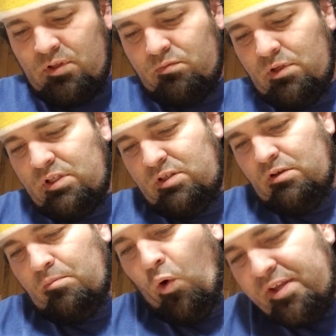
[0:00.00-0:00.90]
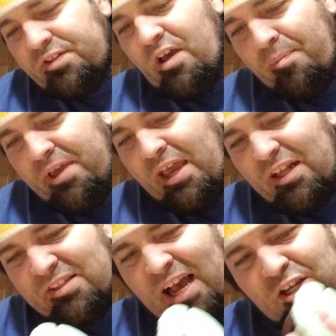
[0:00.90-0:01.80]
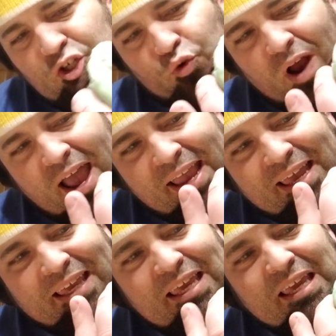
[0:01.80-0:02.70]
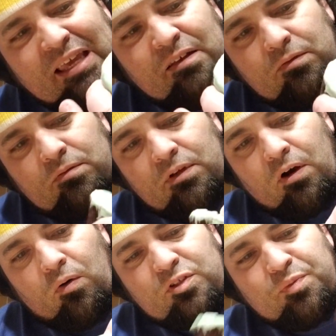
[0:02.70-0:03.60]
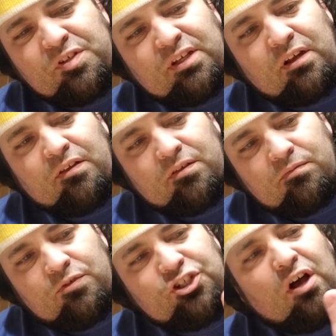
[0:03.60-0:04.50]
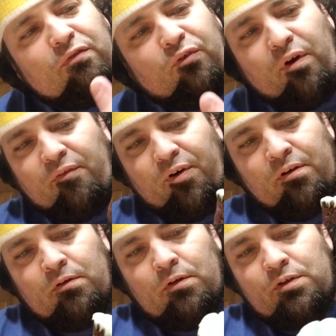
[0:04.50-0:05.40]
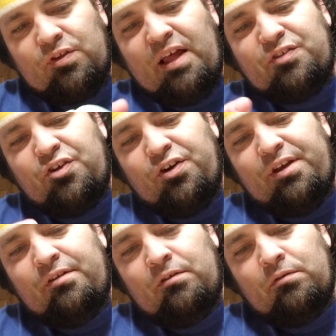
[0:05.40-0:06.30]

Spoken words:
It's a moist cupcake. It's not dry, icky. You know, it's been sitting on the shelf forever, so that's good.